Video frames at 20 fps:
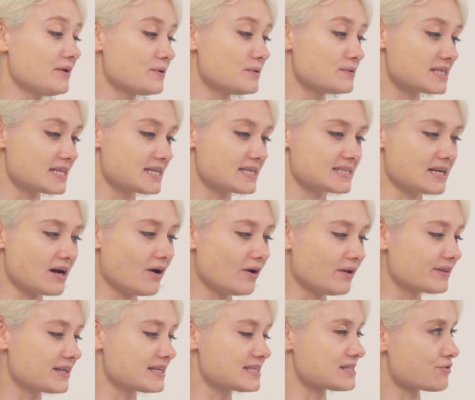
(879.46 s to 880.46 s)
uses
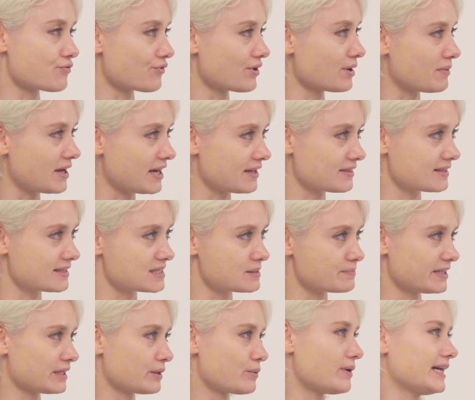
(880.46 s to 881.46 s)
all these three methods,
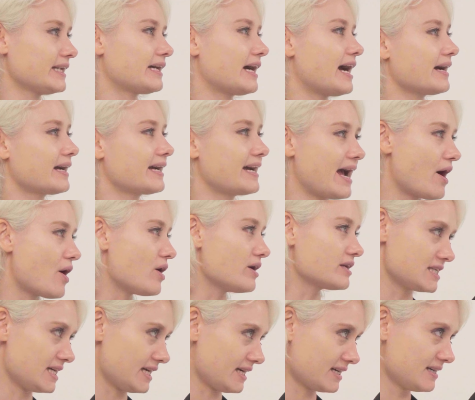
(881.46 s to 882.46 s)
but quite
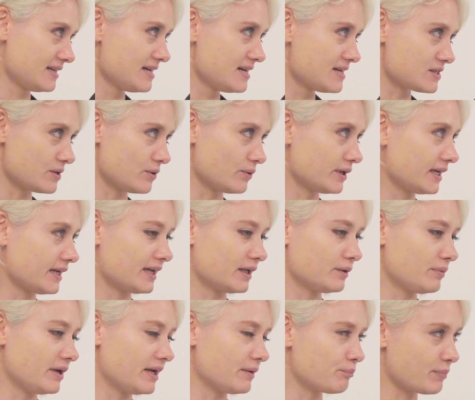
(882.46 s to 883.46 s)
chaotic. So he
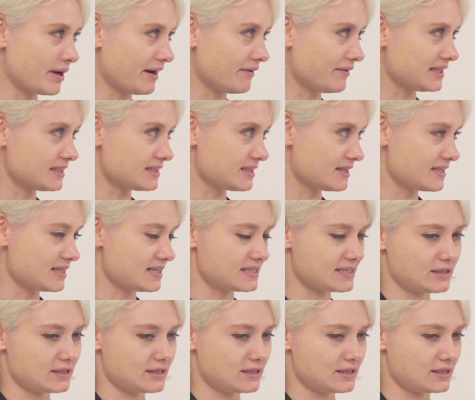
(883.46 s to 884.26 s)
can be a parent in this